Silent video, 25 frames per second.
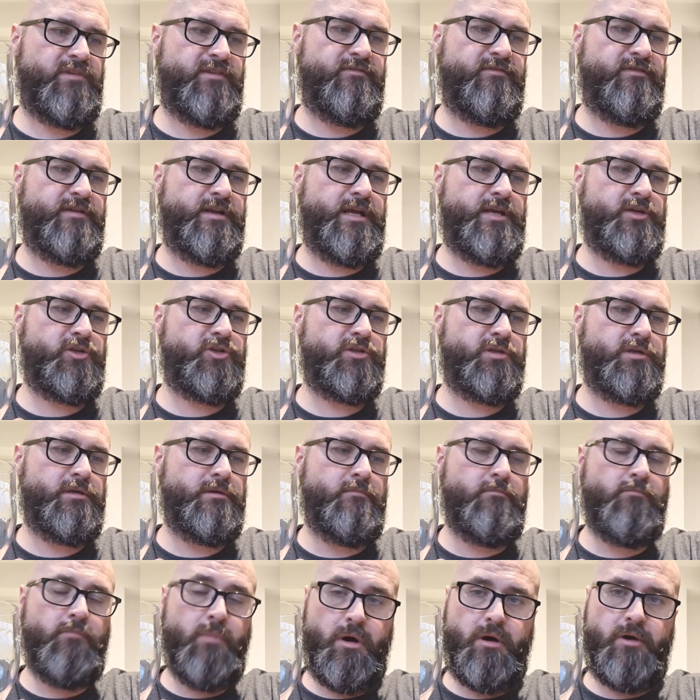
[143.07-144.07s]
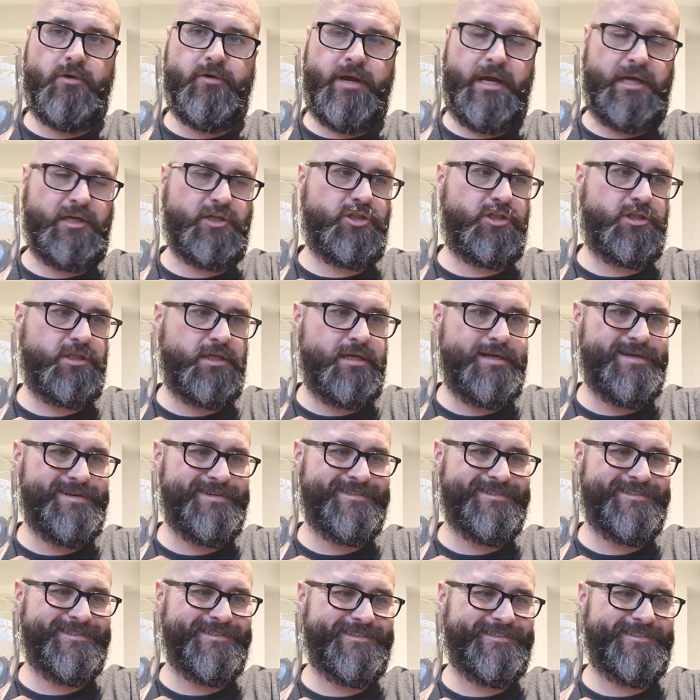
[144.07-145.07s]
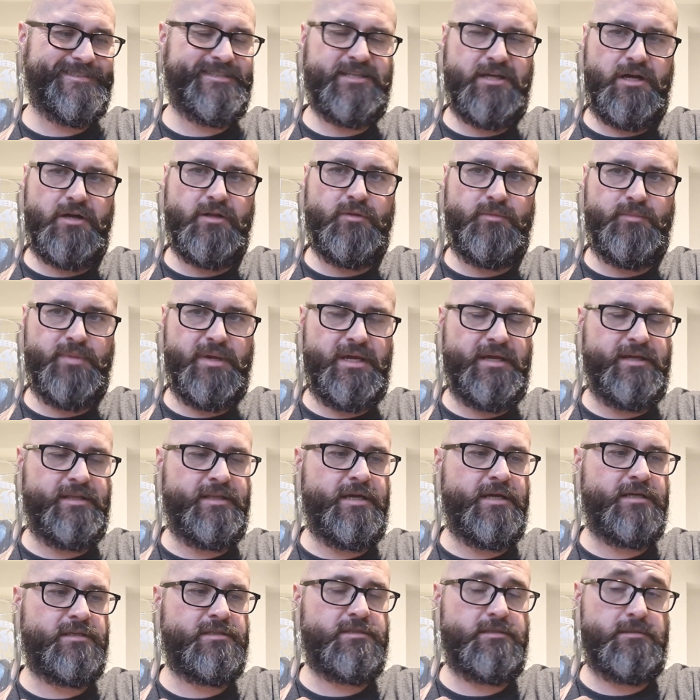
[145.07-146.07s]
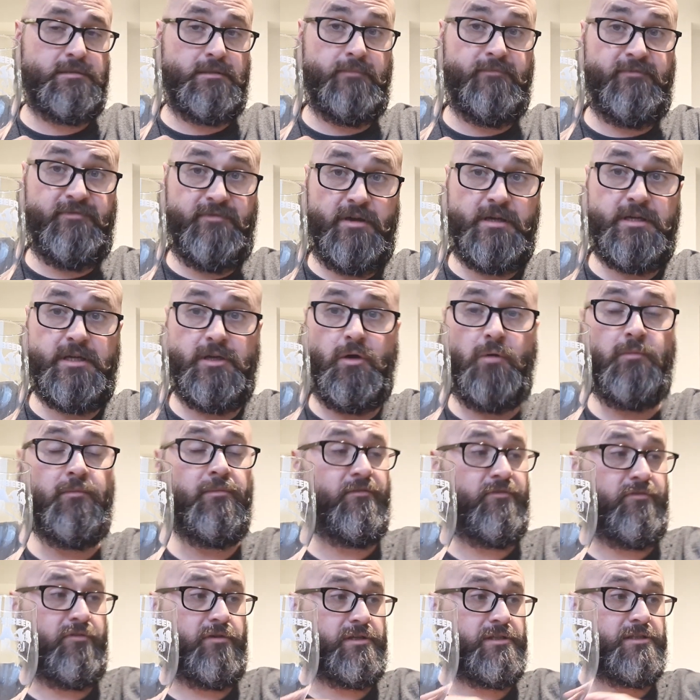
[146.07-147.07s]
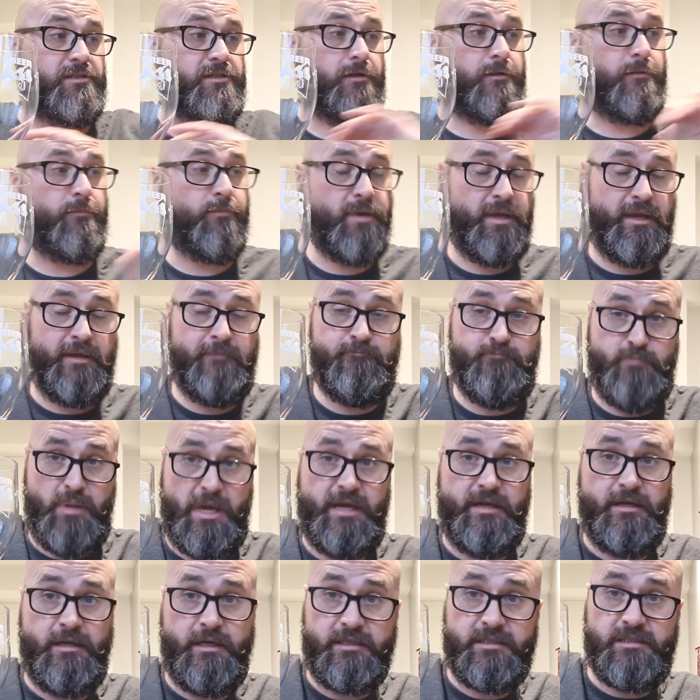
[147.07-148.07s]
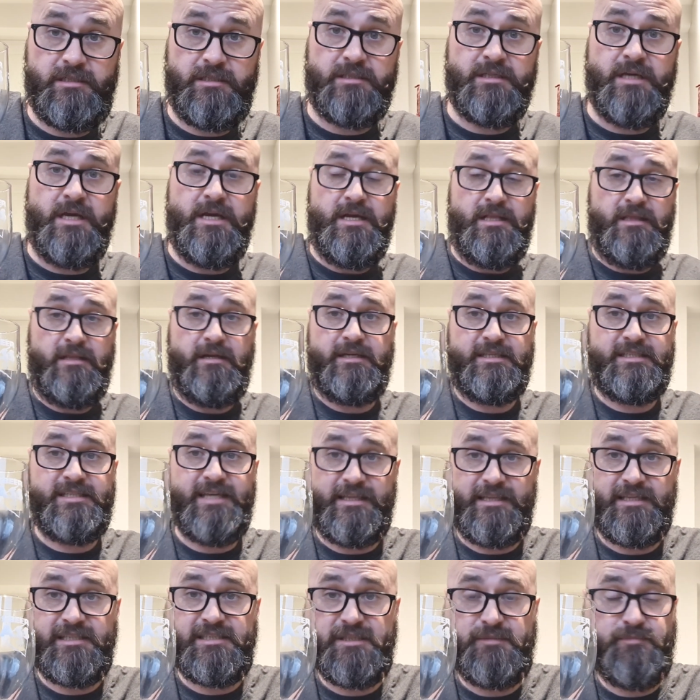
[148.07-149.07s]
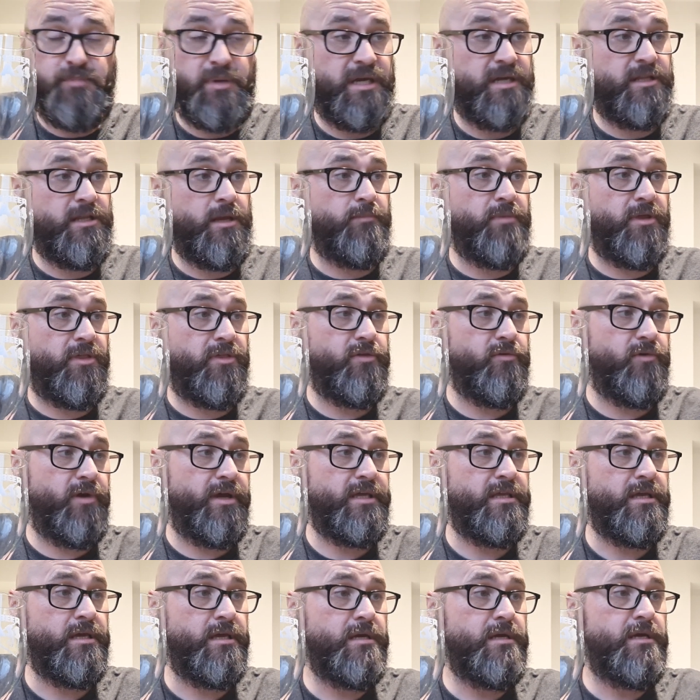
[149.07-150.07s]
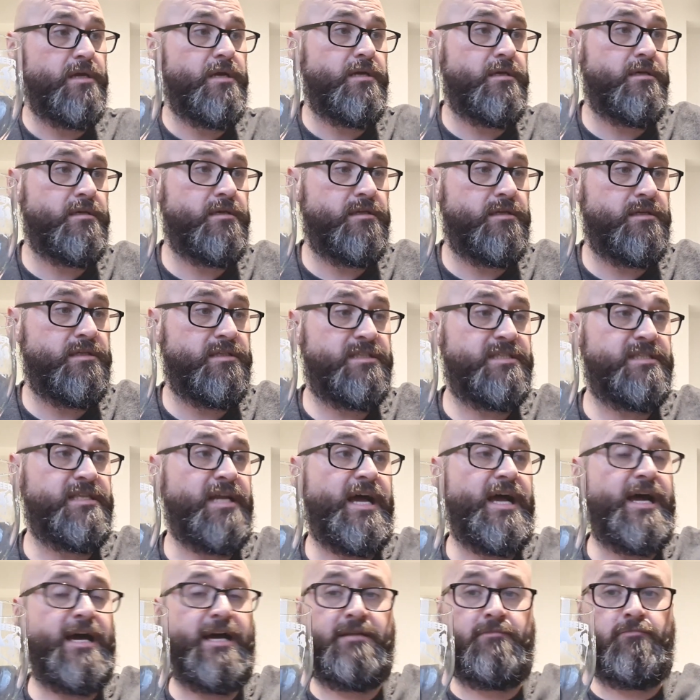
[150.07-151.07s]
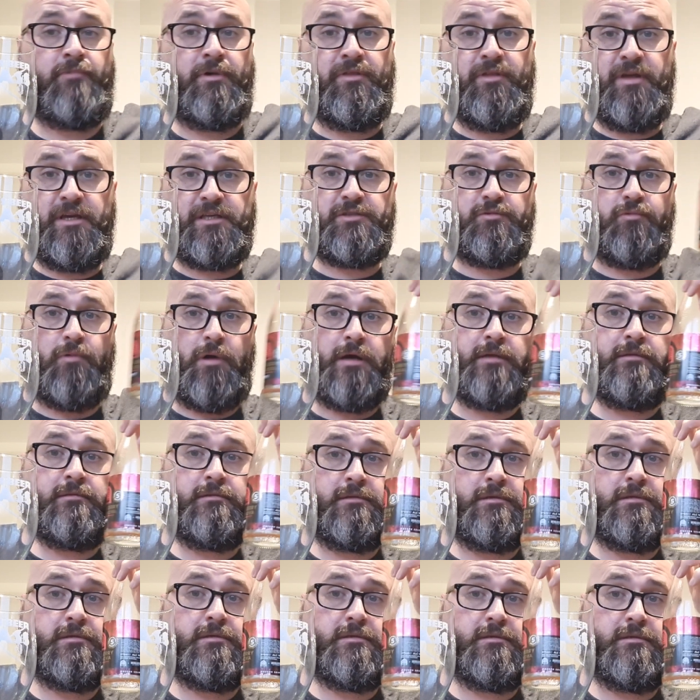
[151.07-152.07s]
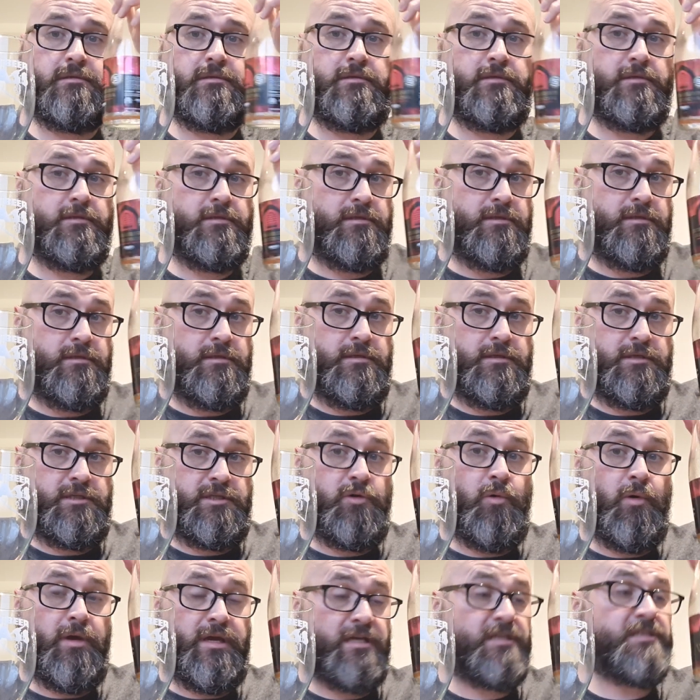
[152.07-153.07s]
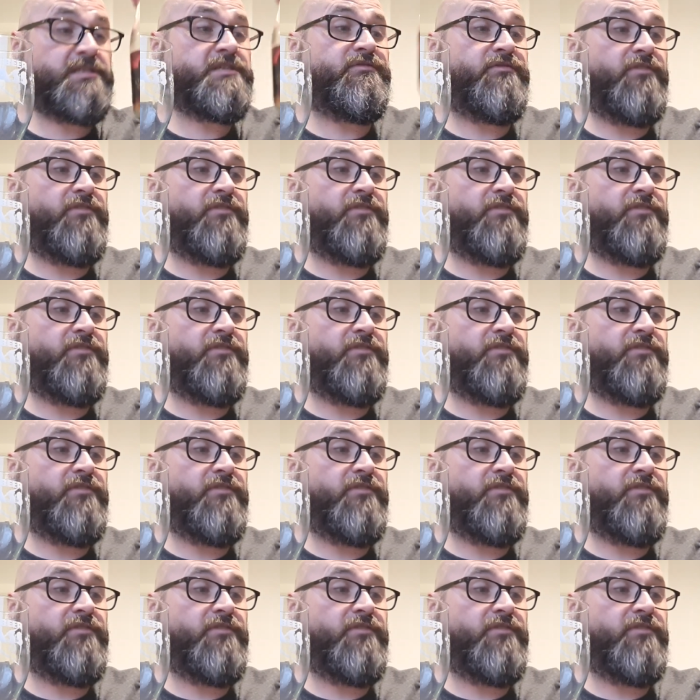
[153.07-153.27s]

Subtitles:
Finish, Moorish. Subtle bitterness. I'm fucking open for a subtle bitterness because, like I said, this is beer number 3. Starting with this one, sweet as